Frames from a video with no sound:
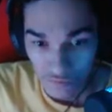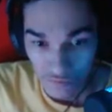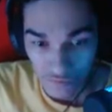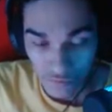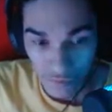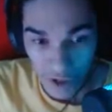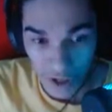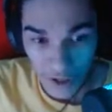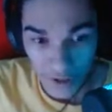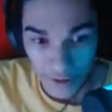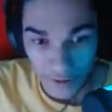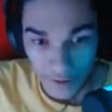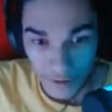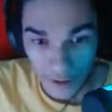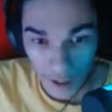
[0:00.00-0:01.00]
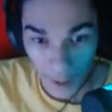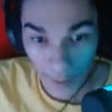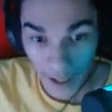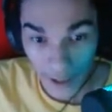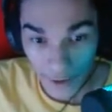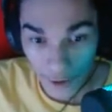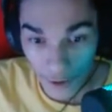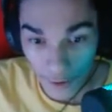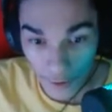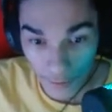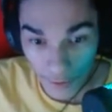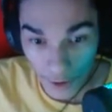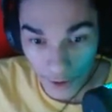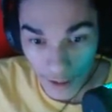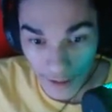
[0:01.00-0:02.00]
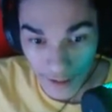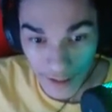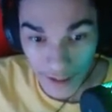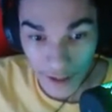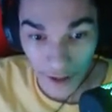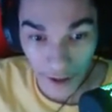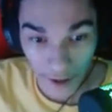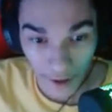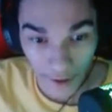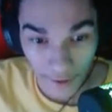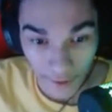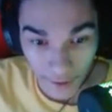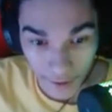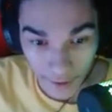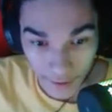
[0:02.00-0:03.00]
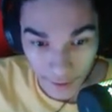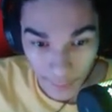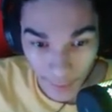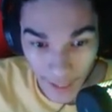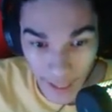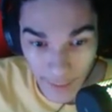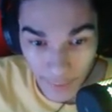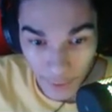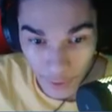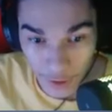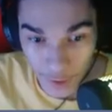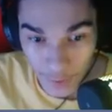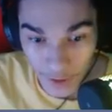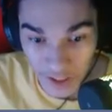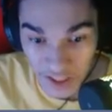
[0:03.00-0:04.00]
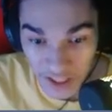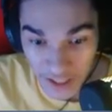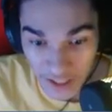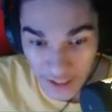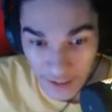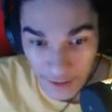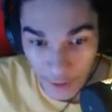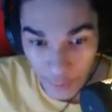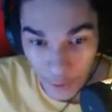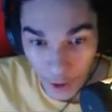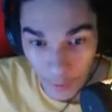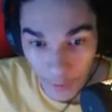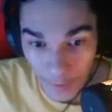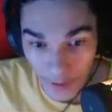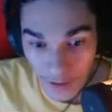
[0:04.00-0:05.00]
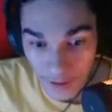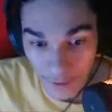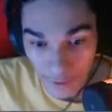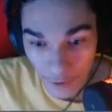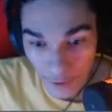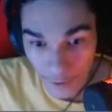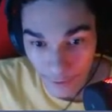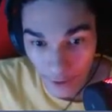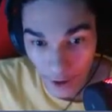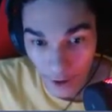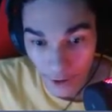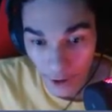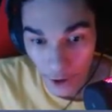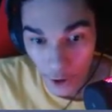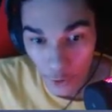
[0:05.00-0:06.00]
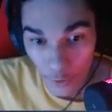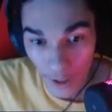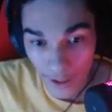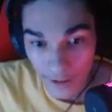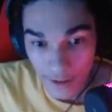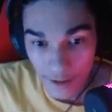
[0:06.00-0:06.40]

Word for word: Okay. I mean, I could have looked at the, uh, the papers, but it'll probably be difficult to find. Alright.